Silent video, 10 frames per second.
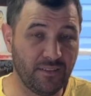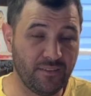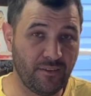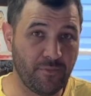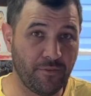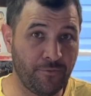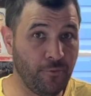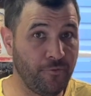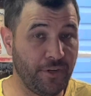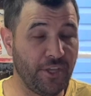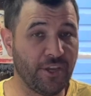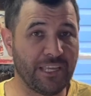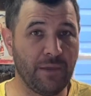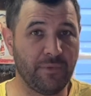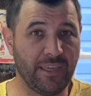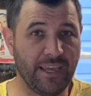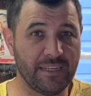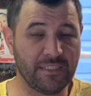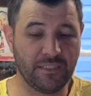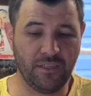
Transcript: going to be a full video coming out